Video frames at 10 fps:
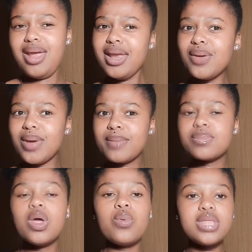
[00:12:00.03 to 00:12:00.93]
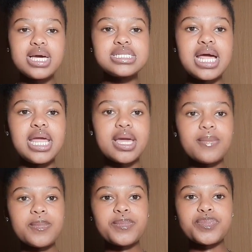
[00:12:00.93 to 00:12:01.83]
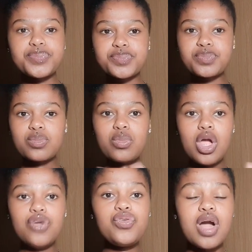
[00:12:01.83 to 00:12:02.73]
anyway, with hairstyling, if